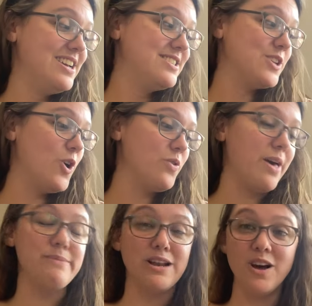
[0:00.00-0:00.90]
So
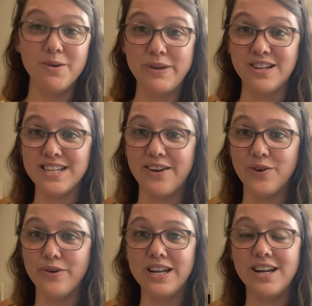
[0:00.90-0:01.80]
that may not appeal to
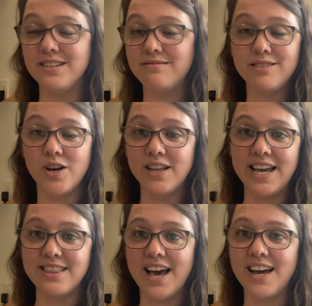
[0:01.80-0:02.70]
everyone and I totally
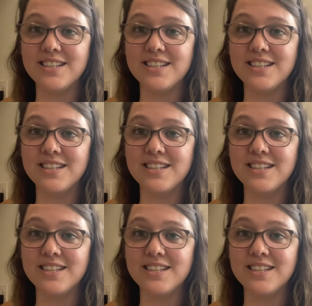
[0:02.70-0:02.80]
get that.